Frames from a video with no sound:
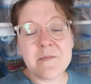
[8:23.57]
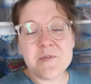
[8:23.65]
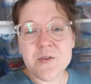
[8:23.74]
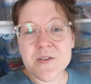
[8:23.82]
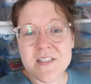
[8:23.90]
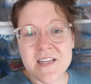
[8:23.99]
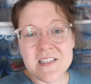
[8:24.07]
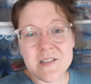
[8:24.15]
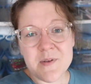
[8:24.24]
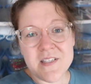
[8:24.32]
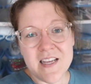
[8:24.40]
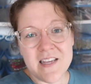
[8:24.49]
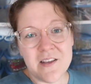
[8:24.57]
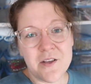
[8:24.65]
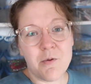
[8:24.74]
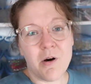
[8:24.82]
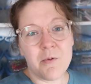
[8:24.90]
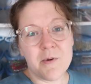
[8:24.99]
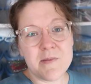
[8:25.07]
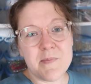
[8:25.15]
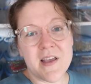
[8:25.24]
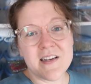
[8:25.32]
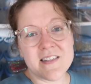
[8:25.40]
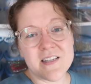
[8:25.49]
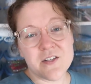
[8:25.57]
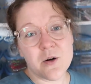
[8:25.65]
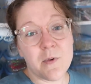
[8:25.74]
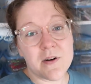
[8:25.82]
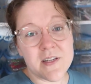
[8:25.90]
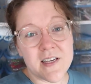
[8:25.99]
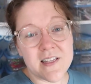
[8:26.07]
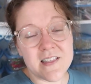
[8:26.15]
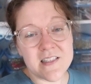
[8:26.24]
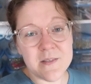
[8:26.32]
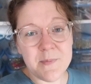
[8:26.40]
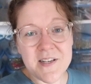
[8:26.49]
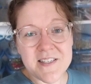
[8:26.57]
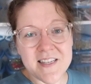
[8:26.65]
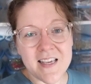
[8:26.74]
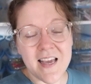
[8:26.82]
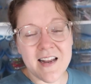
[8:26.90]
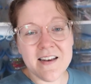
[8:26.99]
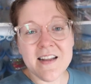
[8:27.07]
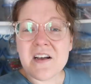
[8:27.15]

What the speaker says: I'm so excited to be taking you all with me as I start working in this space again.